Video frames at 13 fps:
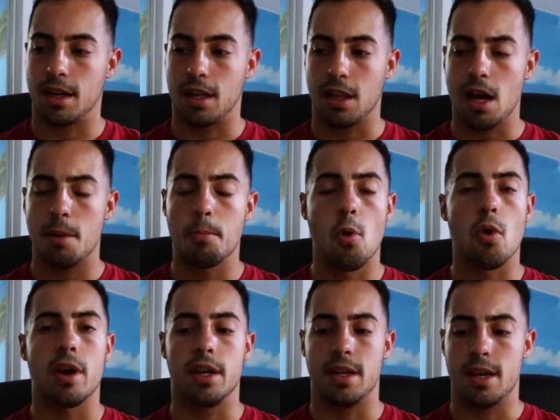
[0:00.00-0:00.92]
a lot
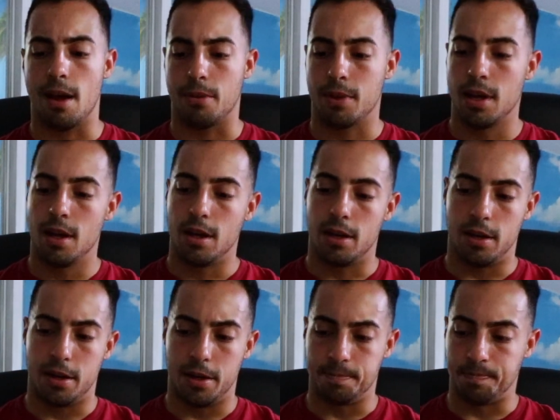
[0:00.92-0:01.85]
more in depth.
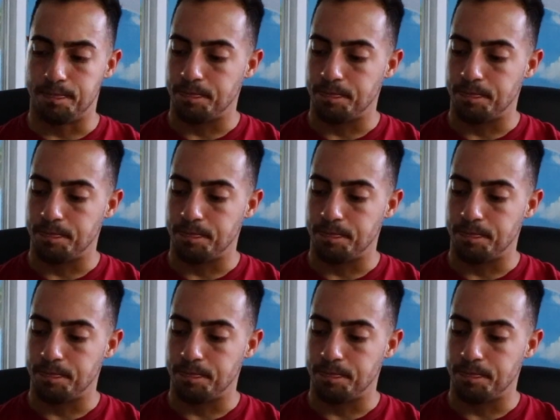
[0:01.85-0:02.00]
I